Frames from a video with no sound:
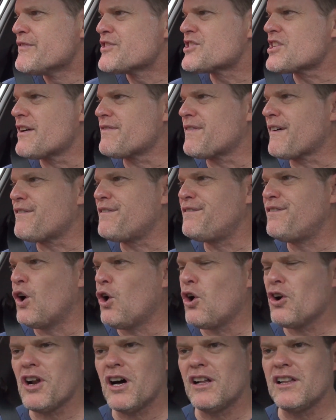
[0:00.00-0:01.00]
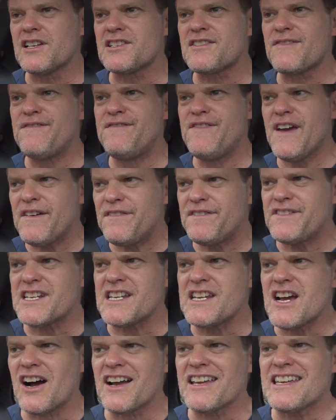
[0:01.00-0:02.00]
So for
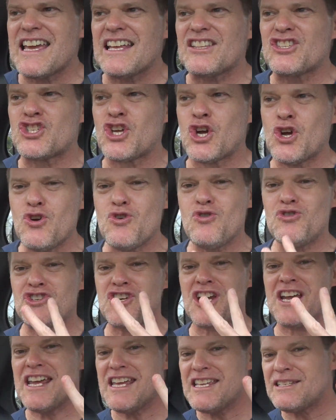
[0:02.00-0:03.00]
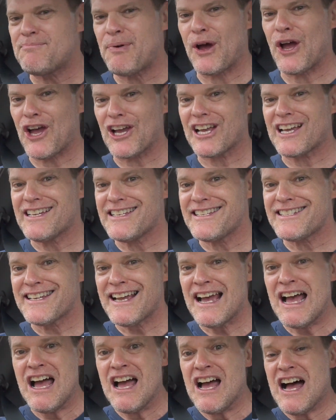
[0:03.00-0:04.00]
$4.50, I can get two cheeseburgers,
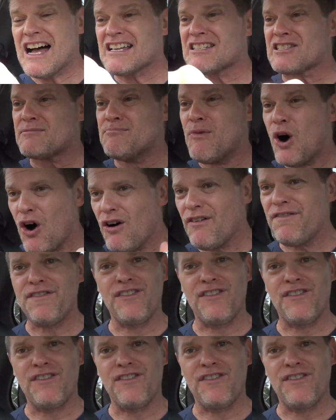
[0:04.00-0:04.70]
a small